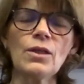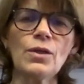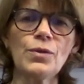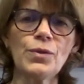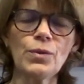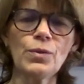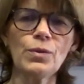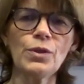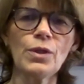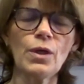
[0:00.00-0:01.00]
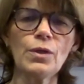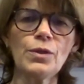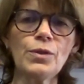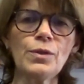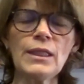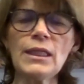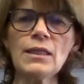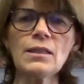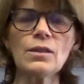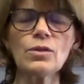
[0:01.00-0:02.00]
you
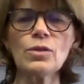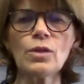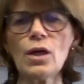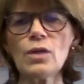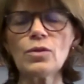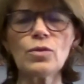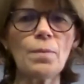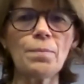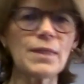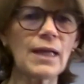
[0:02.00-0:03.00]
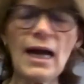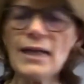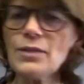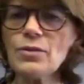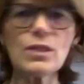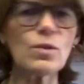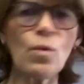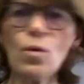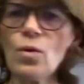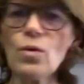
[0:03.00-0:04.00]
need to go to a psychiatrist
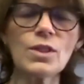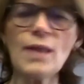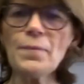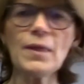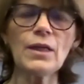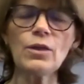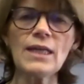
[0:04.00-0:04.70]
or something